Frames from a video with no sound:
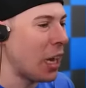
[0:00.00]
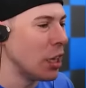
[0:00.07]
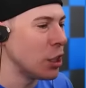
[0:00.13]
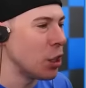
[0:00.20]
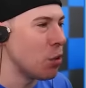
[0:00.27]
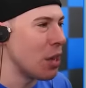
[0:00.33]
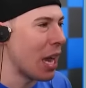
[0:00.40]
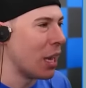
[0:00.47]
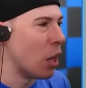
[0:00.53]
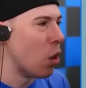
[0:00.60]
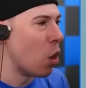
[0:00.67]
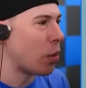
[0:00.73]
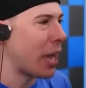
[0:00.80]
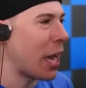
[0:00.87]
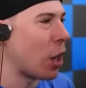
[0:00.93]
telling you,
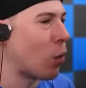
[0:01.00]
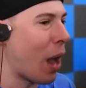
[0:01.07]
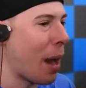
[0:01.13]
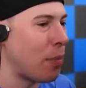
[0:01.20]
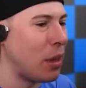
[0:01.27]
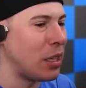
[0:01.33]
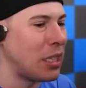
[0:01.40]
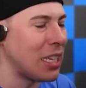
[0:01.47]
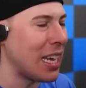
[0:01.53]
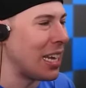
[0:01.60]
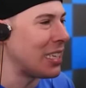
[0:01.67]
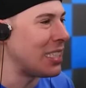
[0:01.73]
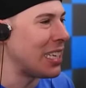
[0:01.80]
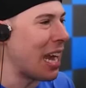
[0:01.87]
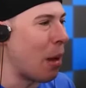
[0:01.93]
Yellow. Okay, grab the
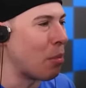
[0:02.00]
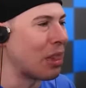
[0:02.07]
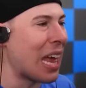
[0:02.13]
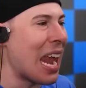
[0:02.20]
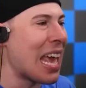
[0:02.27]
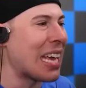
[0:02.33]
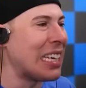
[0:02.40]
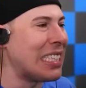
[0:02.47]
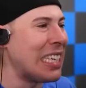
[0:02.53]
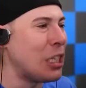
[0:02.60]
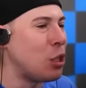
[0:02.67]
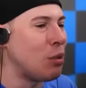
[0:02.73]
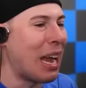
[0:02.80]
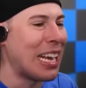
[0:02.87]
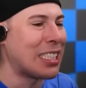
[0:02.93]
TNT. I'm glad I could
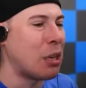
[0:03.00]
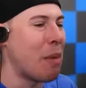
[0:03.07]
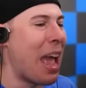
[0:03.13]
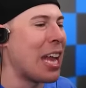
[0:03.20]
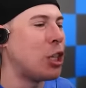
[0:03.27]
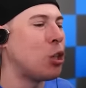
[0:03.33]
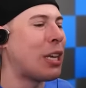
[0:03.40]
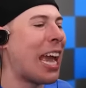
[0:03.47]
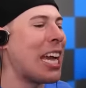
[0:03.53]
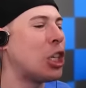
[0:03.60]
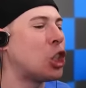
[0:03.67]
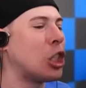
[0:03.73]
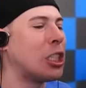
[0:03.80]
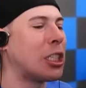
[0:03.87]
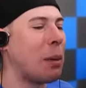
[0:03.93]
teach you guys some
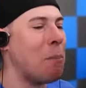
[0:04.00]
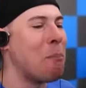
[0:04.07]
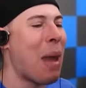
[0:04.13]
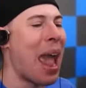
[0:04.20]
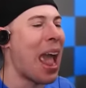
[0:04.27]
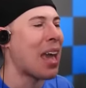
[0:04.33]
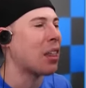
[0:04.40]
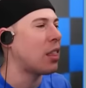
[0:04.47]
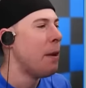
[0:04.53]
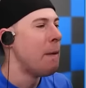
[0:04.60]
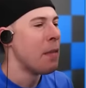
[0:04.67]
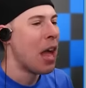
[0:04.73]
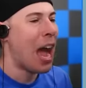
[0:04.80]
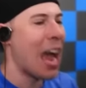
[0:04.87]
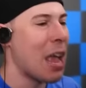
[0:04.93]
education, some math.
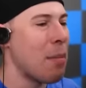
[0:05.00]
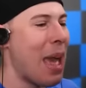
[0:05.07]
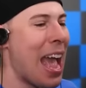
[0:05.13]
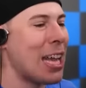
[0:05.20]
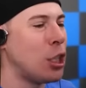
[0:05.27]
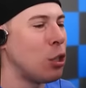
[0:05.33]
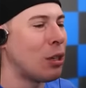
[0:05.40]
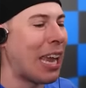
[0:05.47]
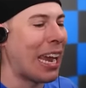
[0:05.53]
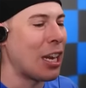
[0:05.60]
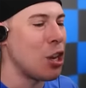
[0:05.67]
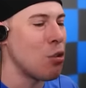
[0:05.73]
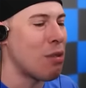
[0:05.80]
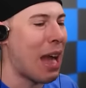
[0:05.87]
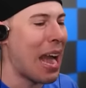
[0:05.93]
I am
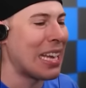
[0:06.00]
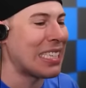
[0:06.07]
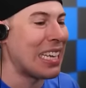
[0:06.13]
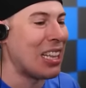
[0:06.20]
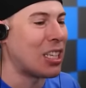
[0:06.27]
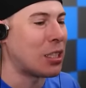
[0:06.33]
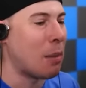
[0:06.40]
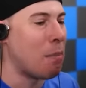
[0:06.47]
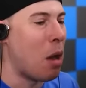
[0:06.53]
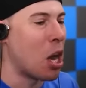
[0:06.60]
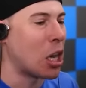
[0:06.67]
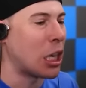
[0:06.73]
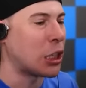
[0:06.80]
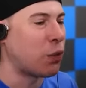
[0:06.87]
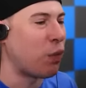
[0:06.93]
educating you guys in this
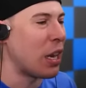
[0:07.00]
Among Us